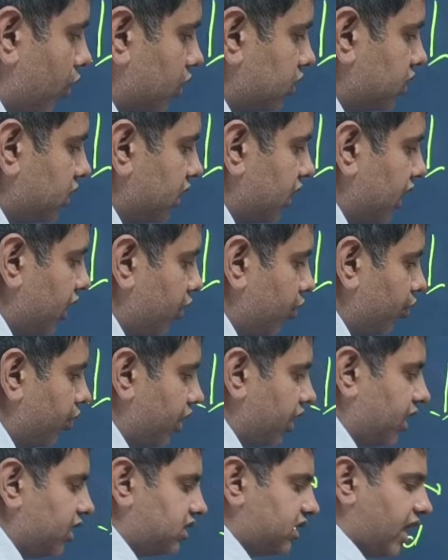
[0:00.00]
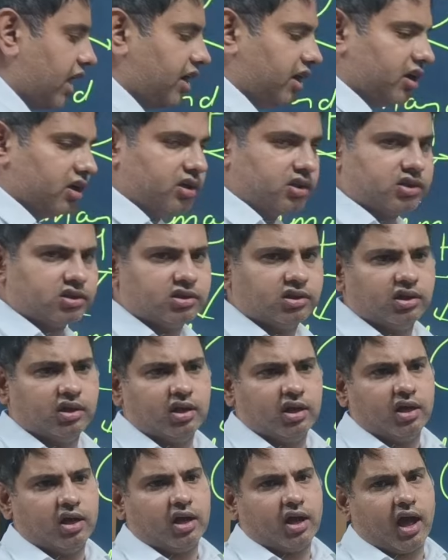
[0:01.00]
oxygen and nutrient centers,
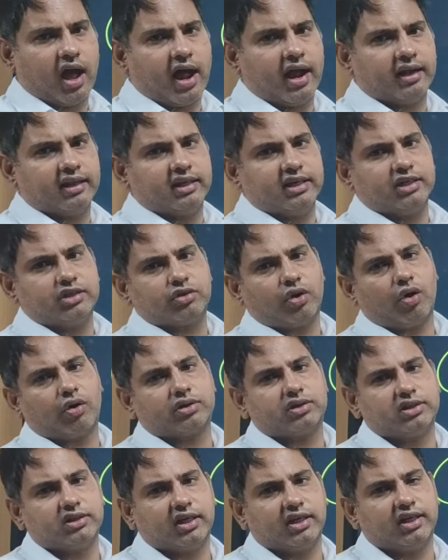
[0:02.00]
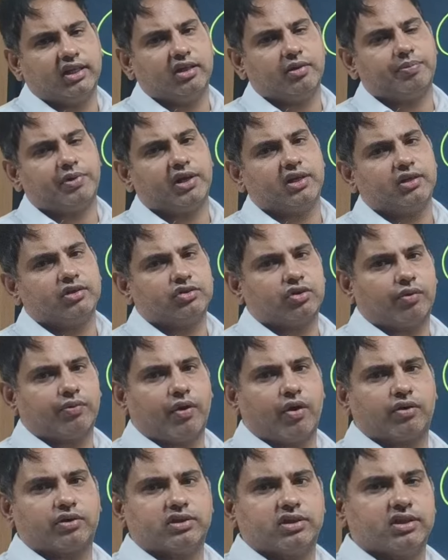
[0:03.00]
and these oxygen, in the presence of
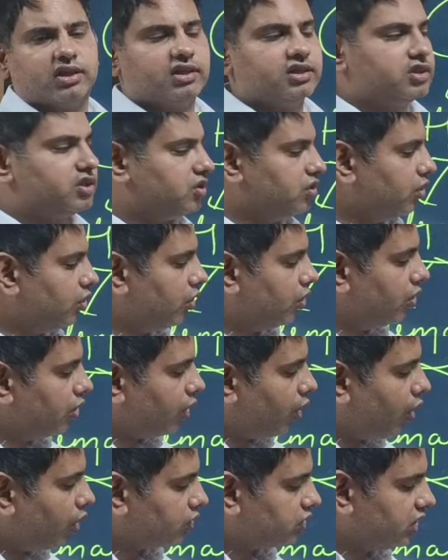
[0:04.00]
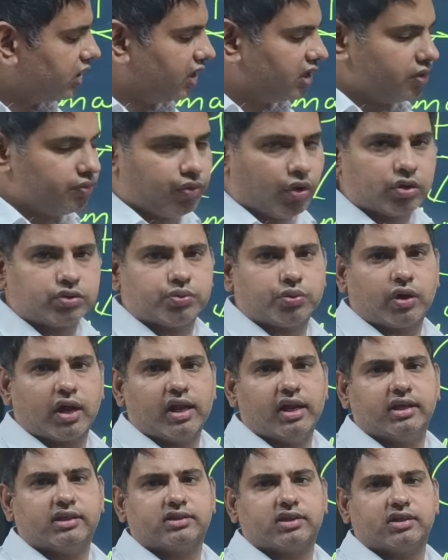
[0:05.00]
oxygens, your oxidative
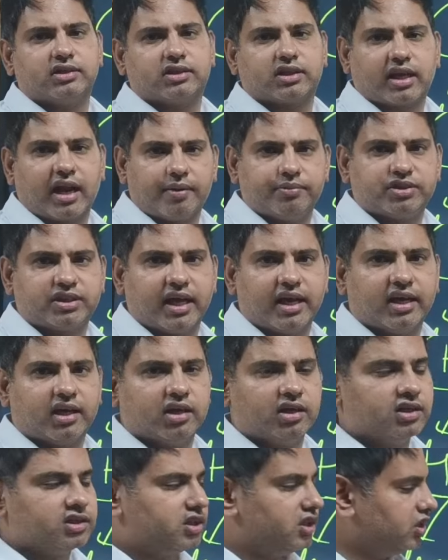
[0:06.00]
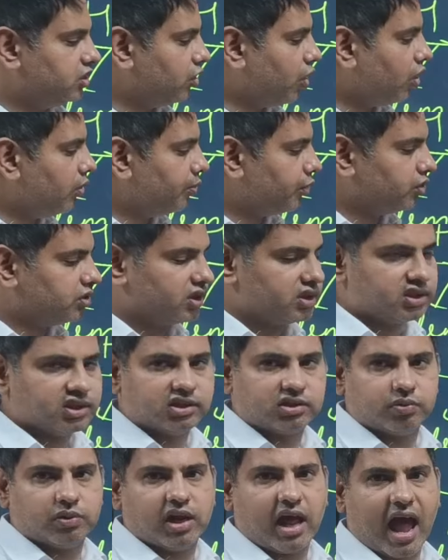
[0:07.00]
phosphorylation, Krebs cycles, these all
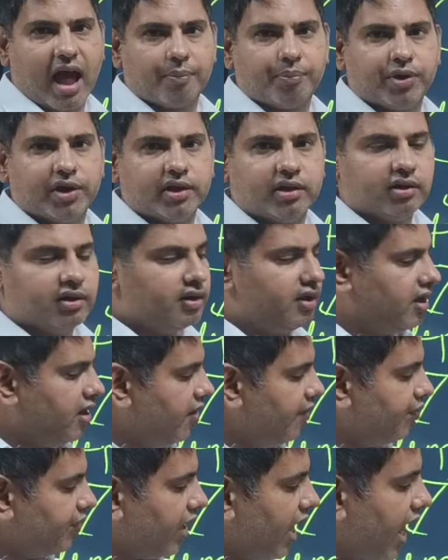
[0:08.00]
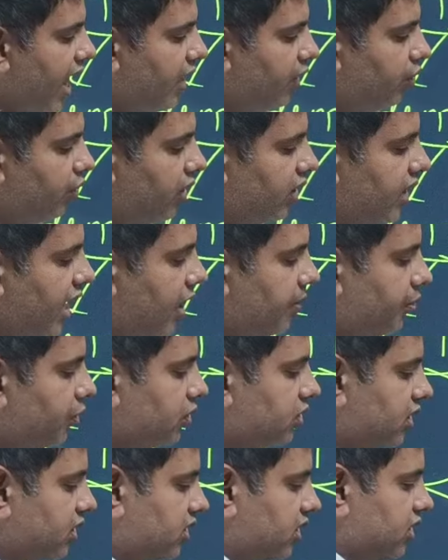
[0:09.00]
processes will happen, and during that
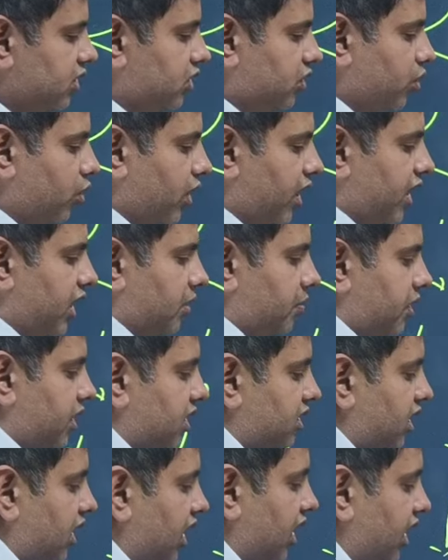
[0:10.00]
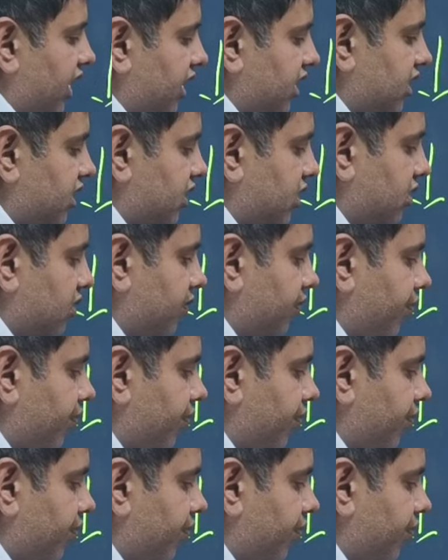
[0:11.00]
processes your ATP is released,